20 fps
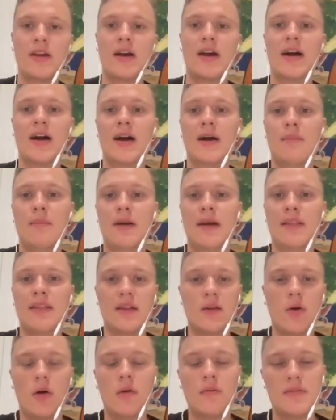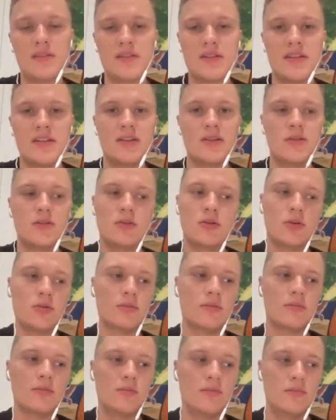And then obviously, you
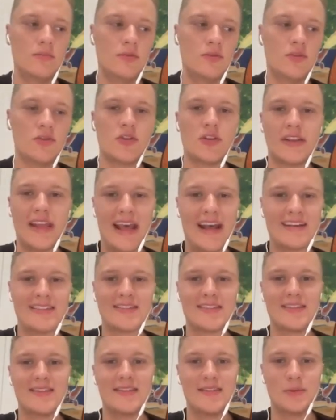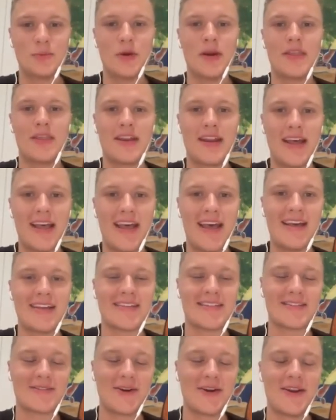do not ask in the way that I
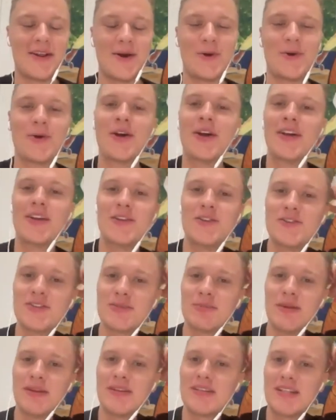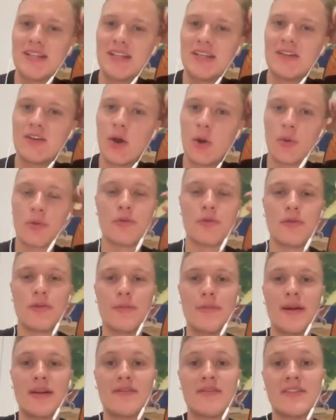ask right now. You just basically go the
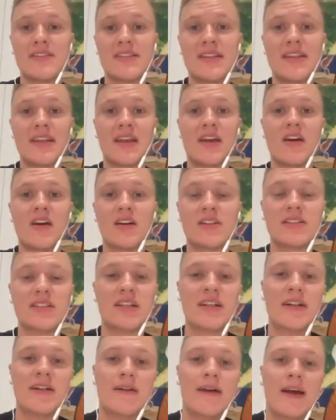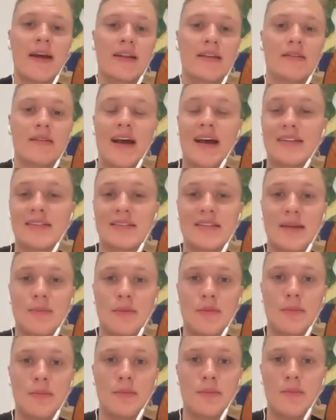benefits that they got and ask
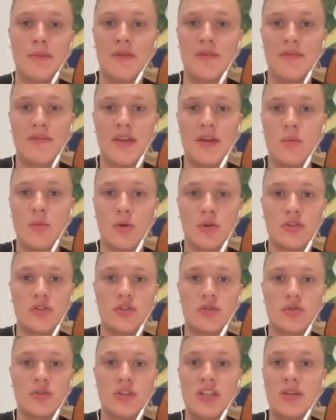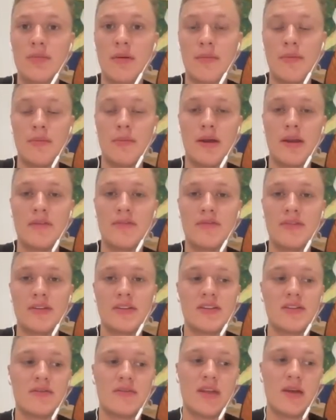them if they want to keep up the benefits,
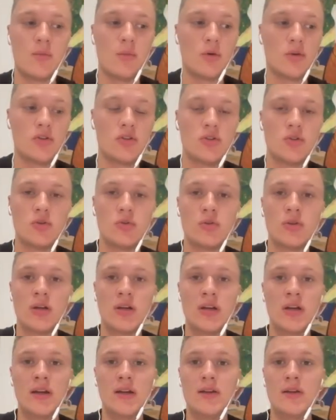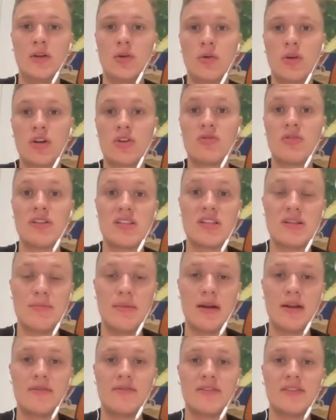if they want to, increase the
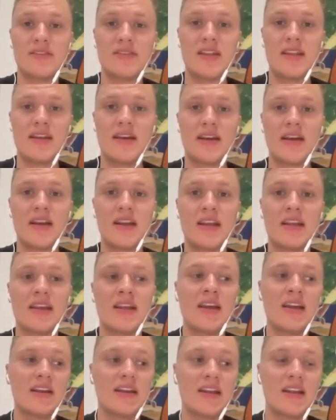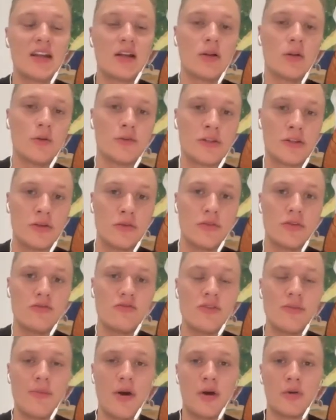benefits that they're getting closer to the
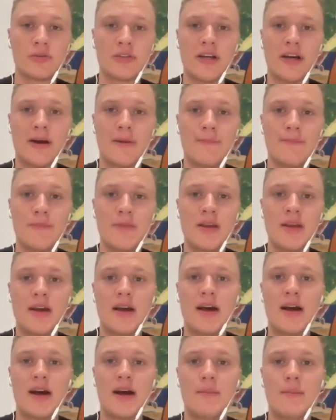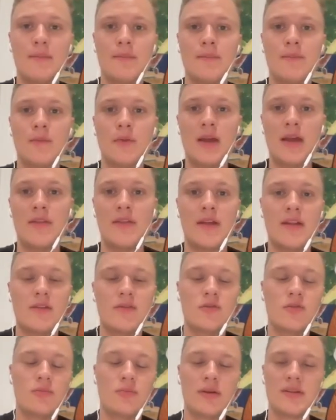dream outcome. And then
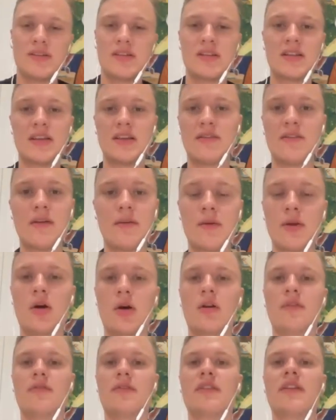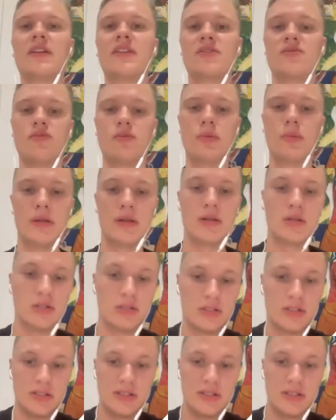you basically give them an offer that is really good.